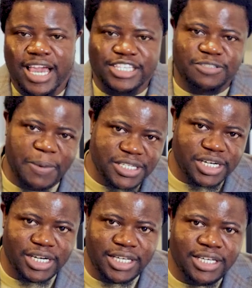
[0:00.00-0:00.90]

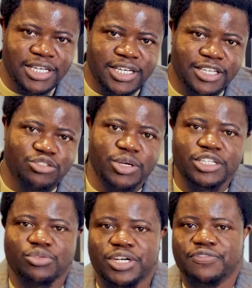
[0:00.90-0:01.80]
especially in
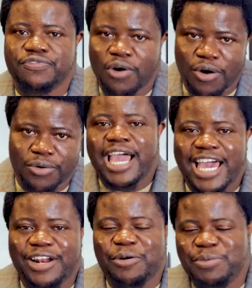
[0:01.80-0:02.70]
2024.
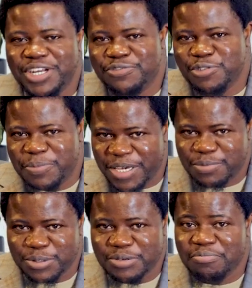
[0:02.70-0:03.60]
Hello, beautiful
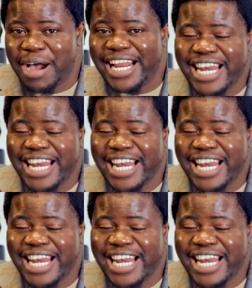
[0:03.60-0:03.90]
people. My